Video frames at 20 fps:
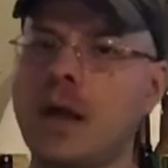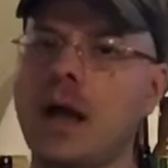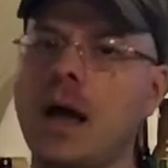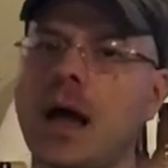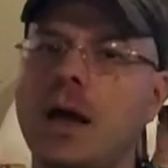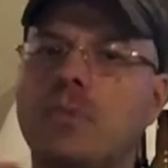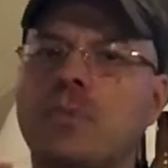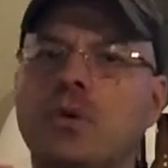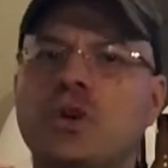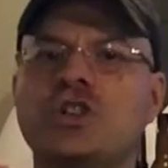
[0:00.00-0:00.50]

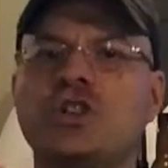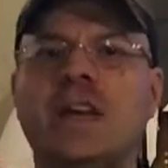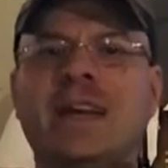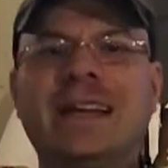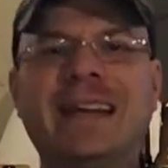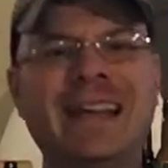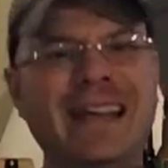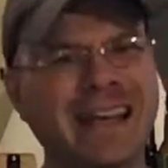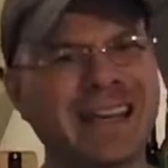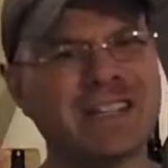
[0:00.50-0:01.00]
I
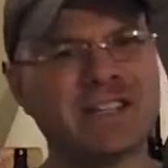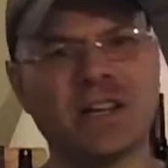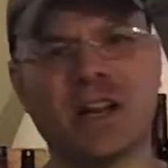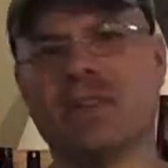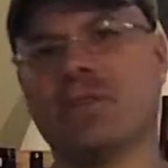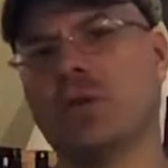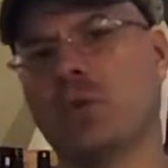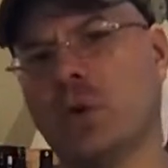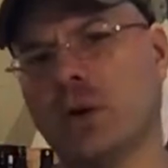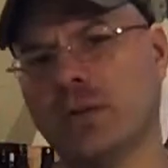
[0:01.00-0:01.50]
appreciate each and
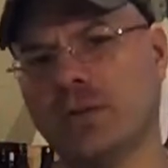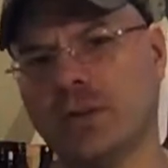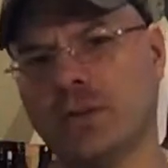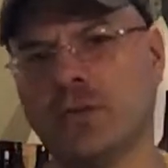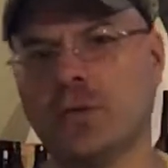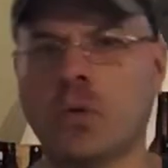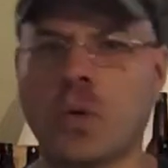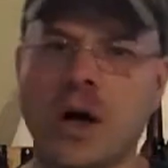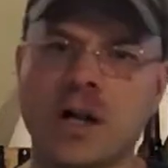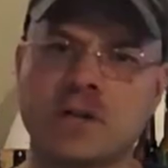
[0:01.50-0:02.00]
every one of you
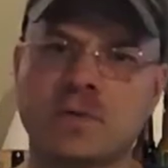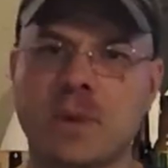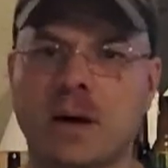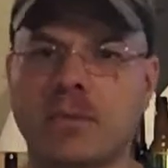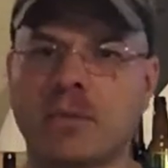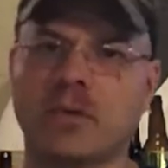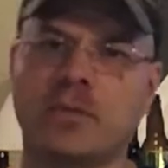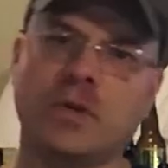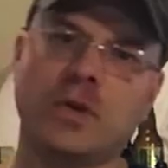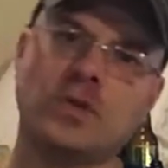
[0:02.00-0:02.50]
for watching my
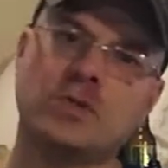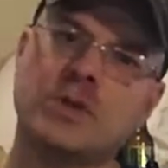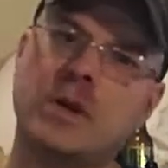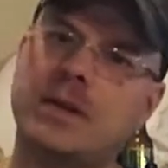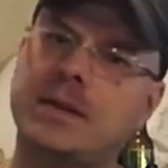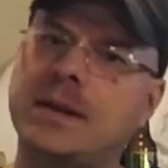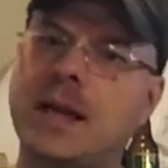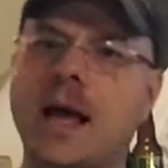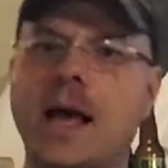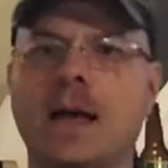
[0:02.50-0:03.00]
reviews all
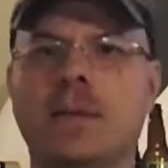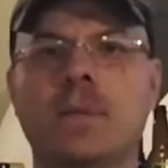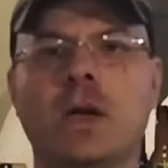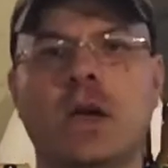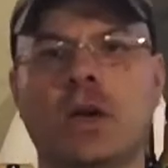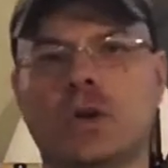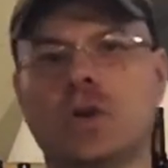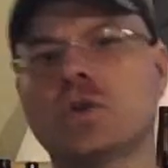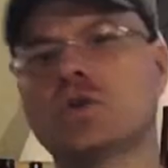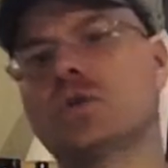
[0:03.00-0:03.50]
the time.
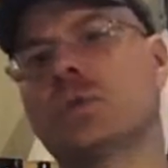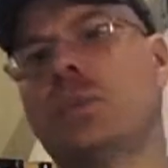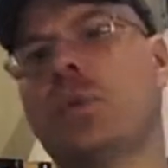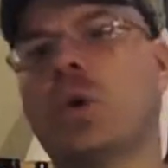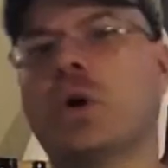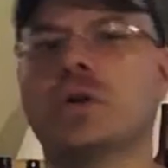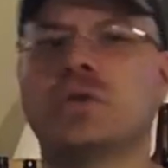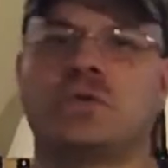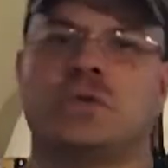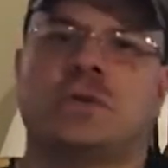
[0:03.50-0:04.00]
Your
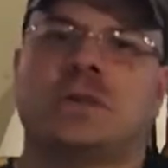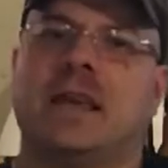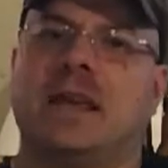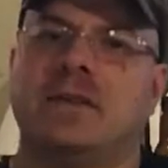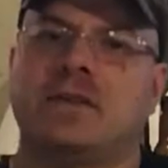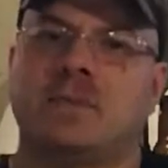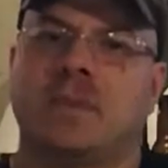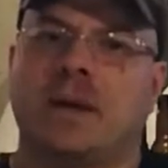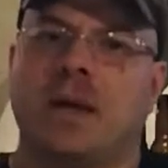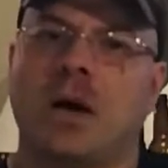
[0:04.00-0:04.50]
support's what
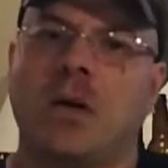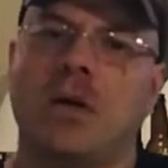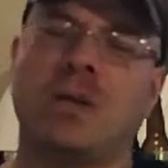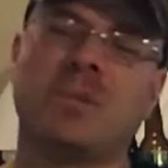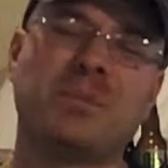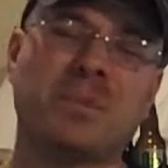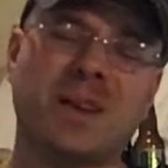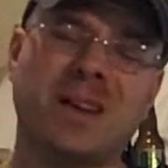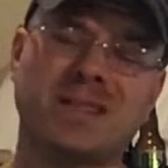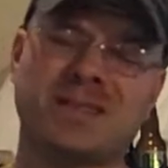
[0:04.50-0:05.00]
keeps me
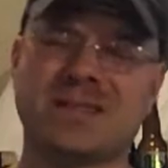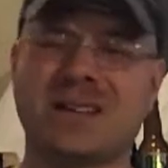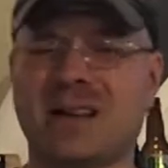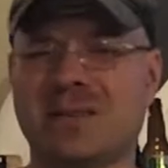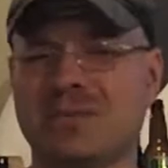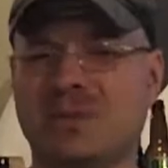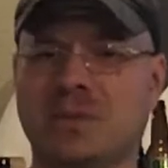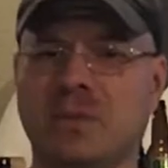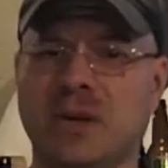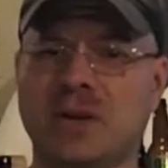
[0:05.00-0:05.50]
going. Plus,
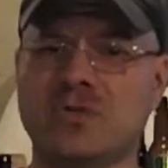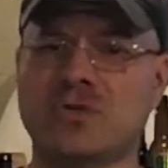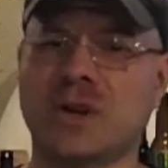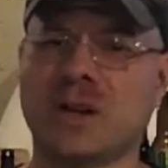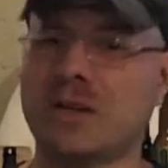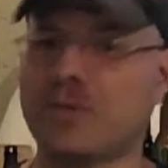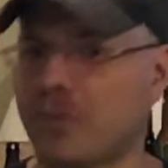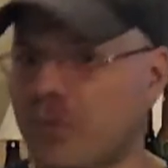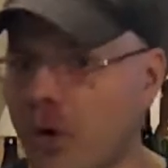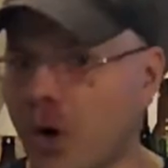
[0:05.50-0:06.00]
I'm a beer
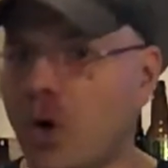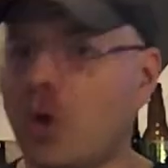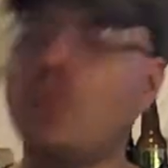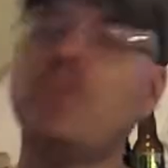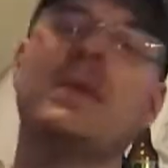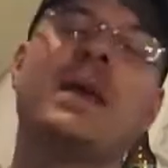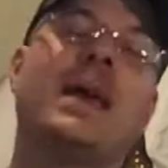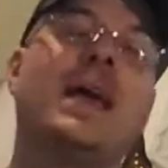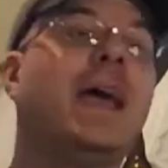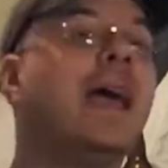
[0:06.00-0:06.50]
drinking
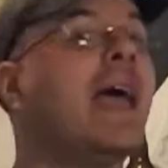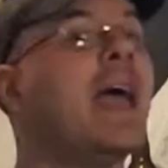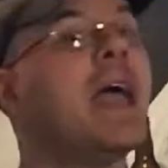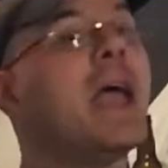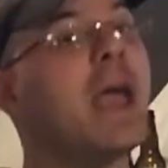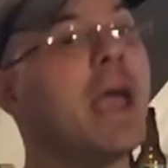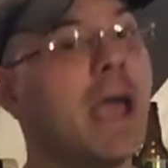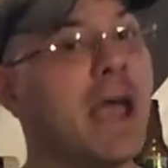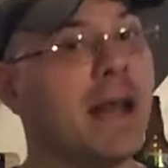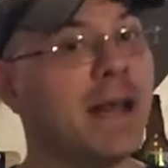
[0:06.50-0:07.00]
fool.
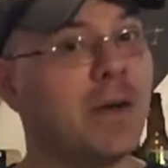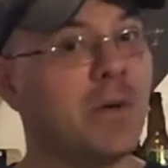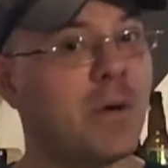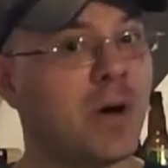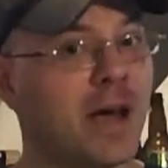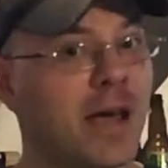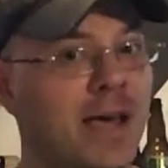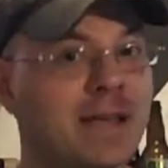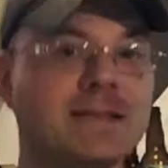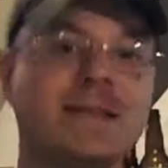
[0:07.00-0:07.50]

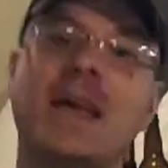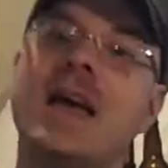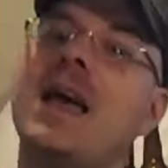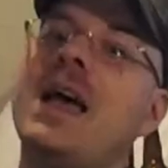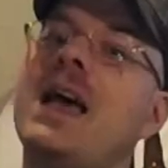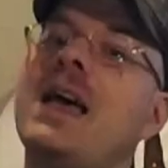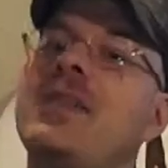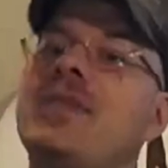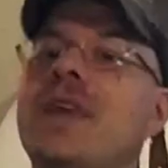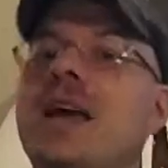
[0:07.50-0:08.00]
Anyways,
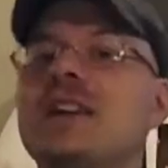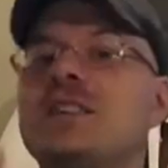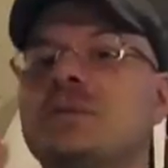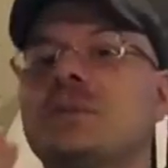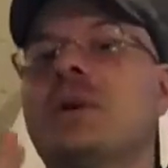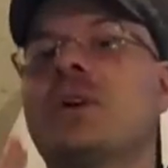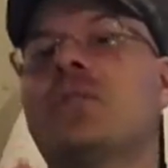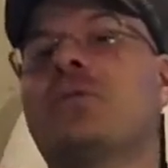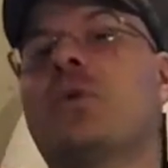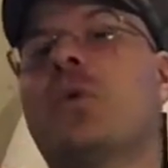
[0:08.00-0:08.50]
thanks a
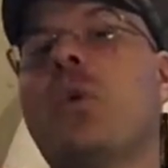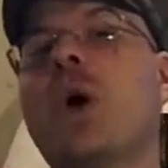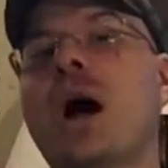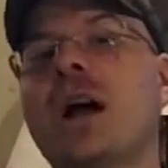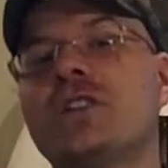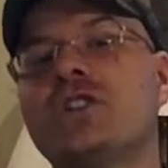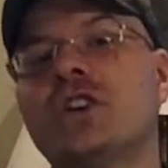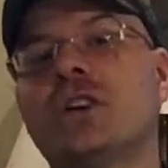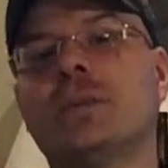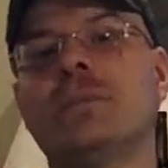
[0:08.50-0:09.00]
million for
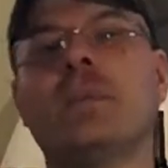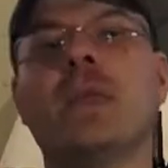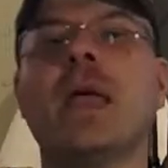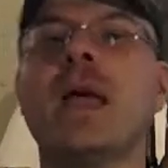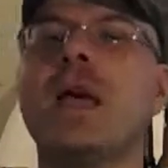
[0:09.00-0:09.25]
watching.